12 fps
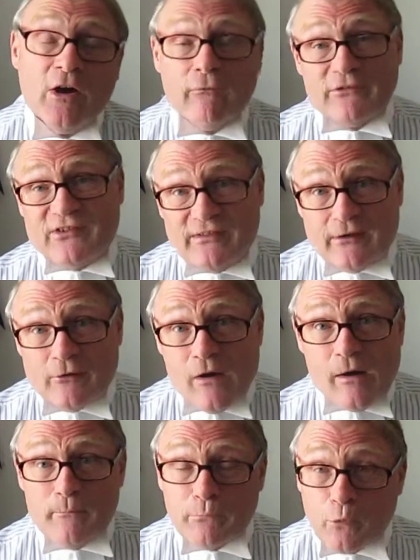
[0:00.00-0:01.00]
Obviously, there
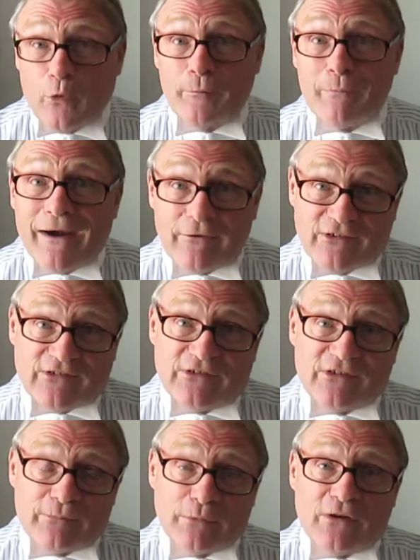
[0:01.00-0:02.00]
are employed
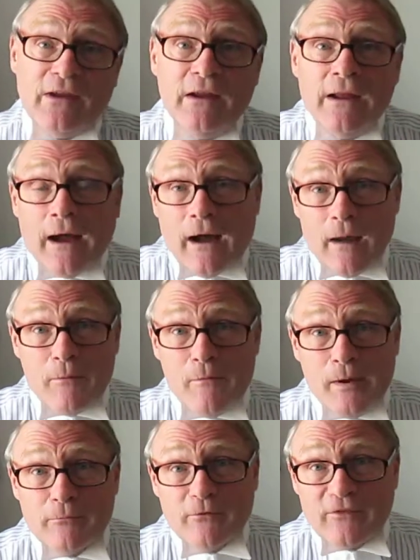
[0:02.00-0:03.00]
barristers, but I'm a
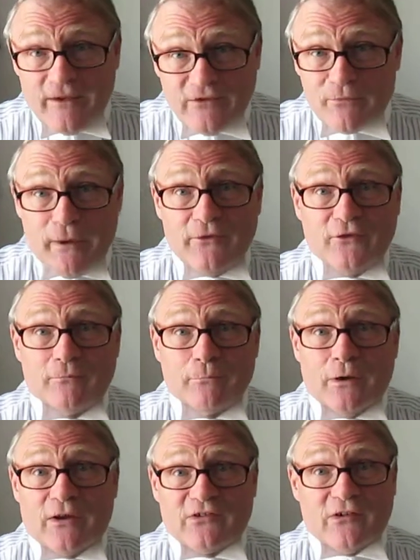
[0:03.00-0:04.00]
member of the independent
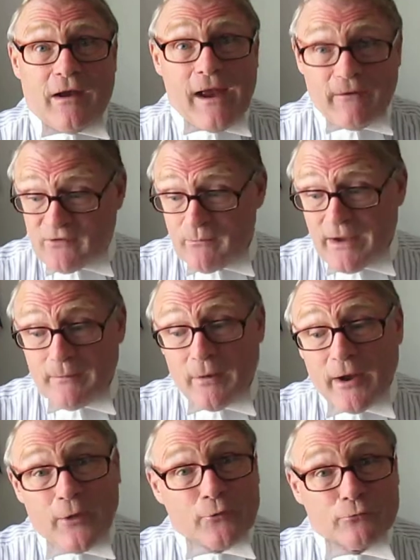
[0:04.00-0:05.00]
bar, so I have to make
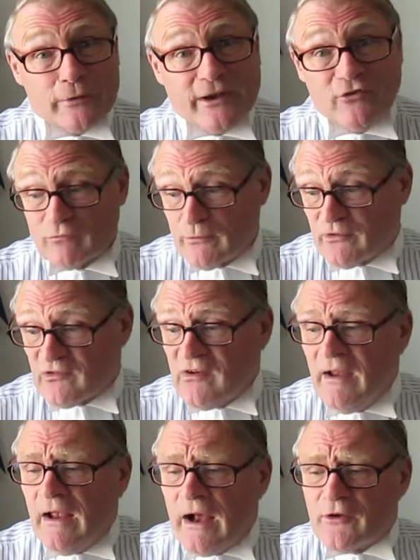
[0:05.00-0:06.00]
my own arrangements.
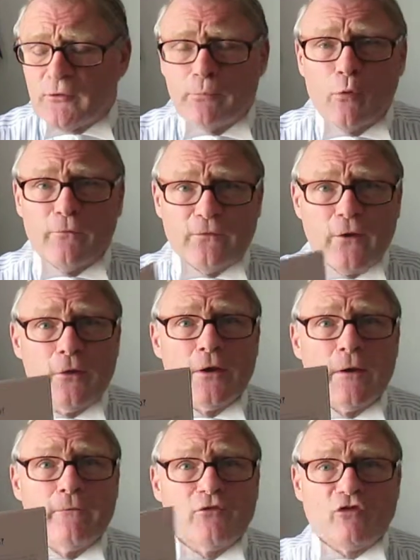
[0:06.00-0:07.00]
And a
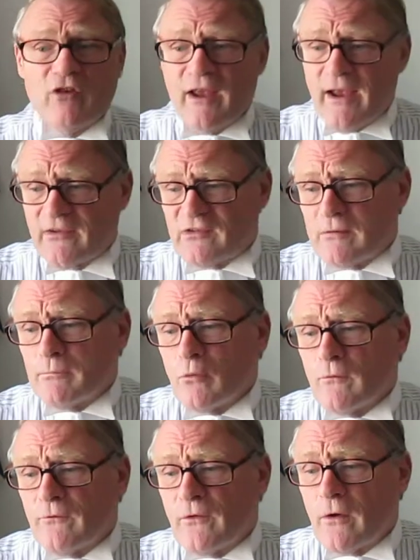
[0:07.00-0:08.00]
portfolio of shares and a
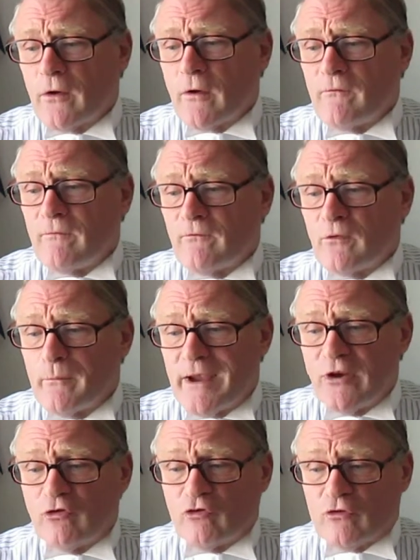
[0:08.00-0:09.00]
portfolio of
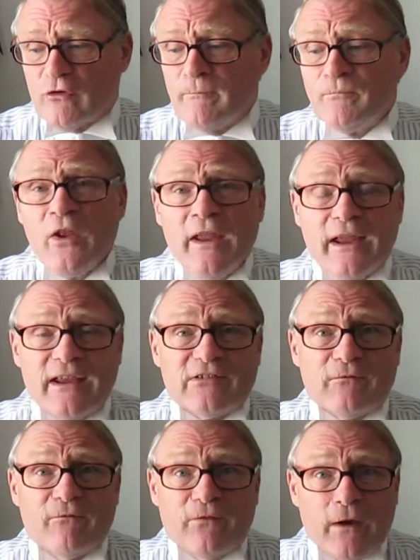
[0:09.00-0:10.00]
information
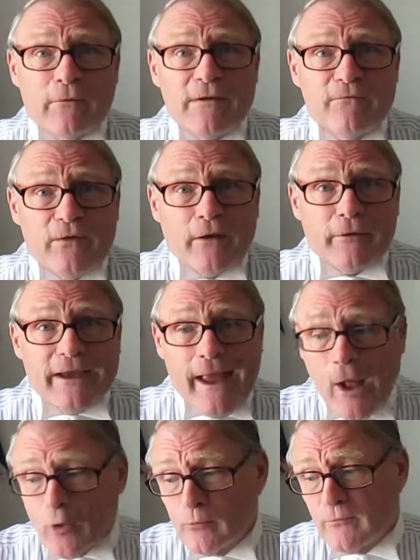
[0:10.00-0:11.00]
is very, very
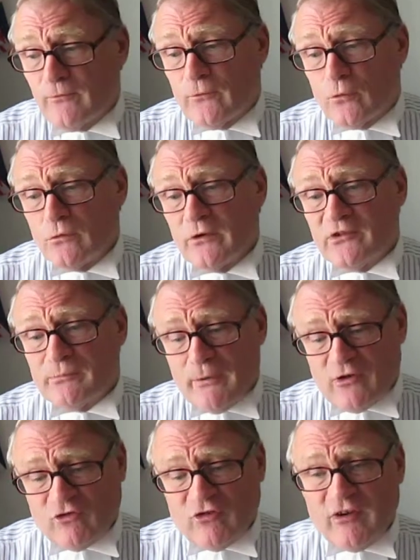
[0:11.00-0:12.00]
helpful,
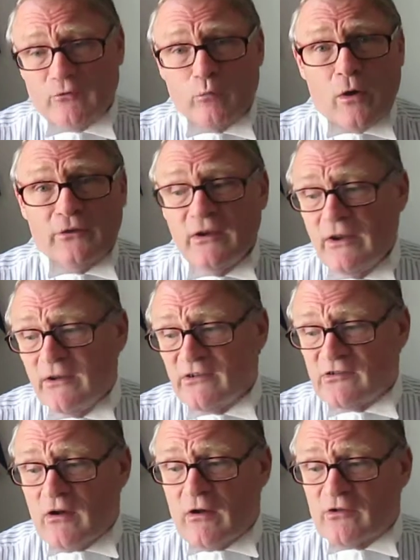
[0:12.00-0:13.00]
especially as one
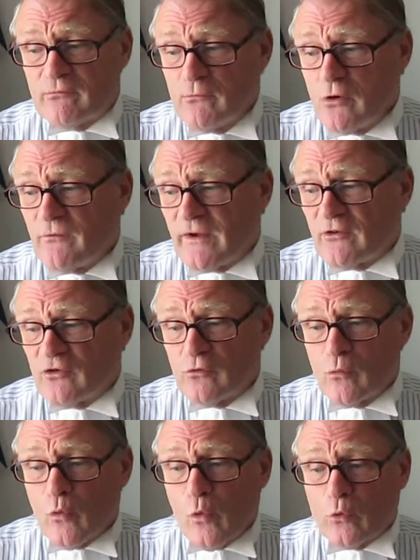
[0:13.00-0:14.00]
starts moving
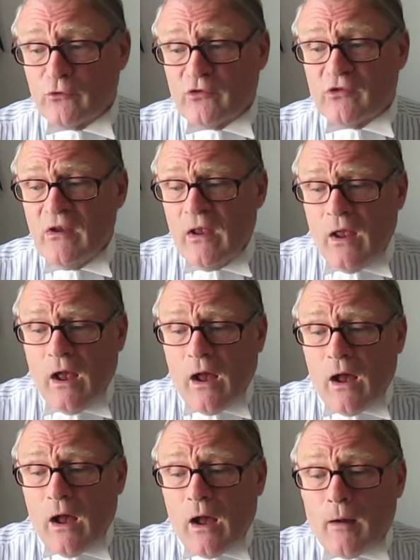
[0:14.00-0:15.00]
towards
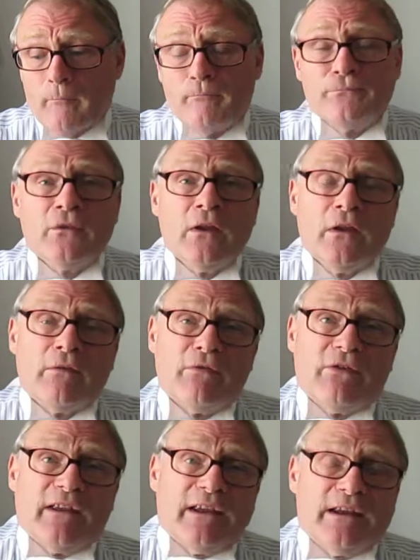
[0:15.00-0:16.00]

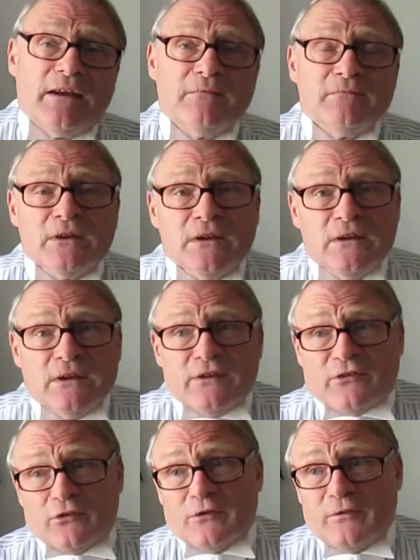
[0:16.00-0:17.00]
the
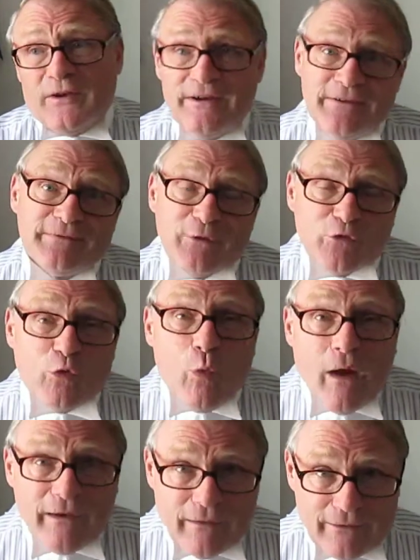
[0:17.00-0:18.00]
sort of
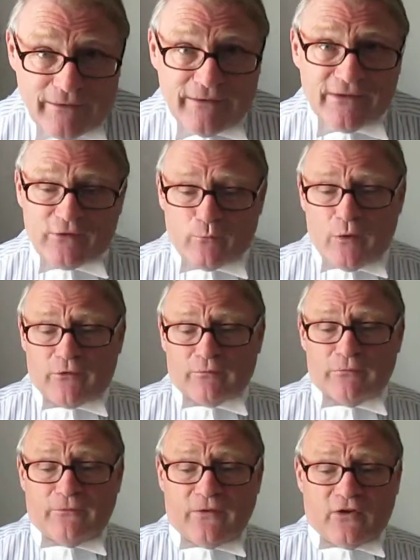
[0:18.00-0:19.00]
twilight years of one's
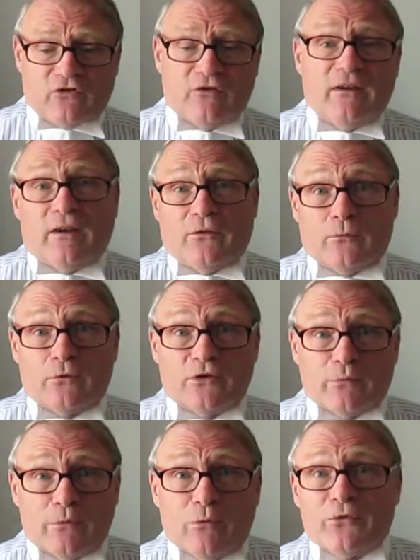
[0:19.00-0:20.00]
profession. In other
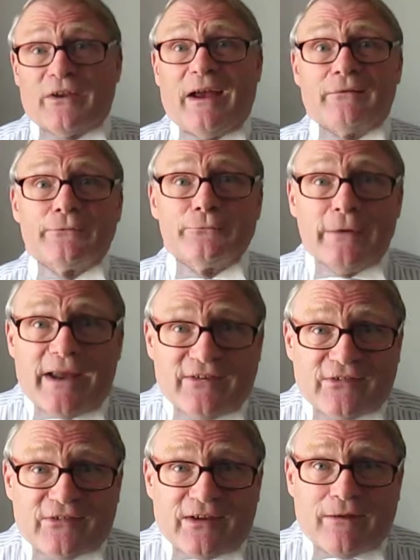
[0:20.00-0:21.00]
words, we want to have a
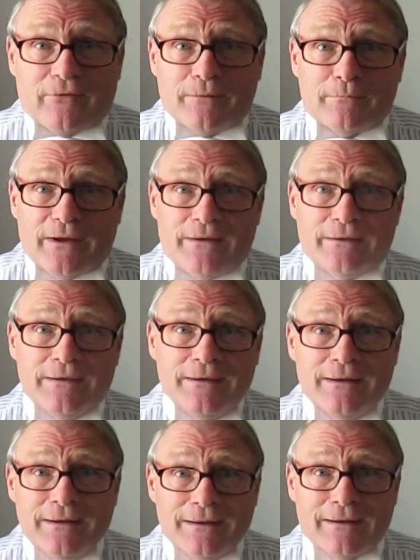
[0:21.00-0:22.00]
rest, having been
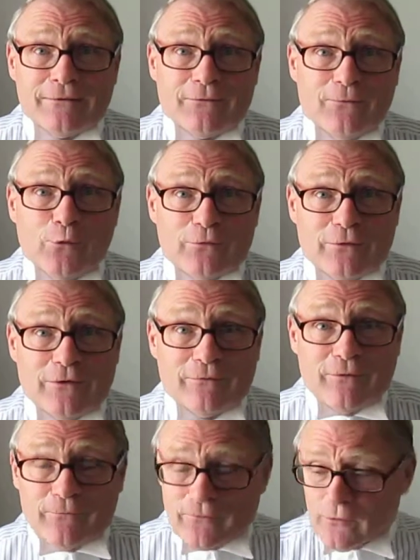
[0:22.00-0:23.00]
at the forefront
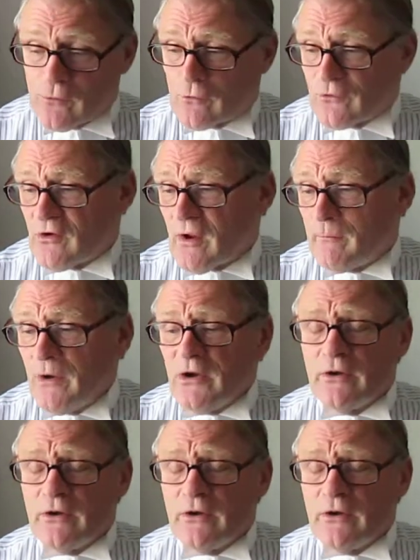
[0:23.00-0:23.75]
of it for a long time.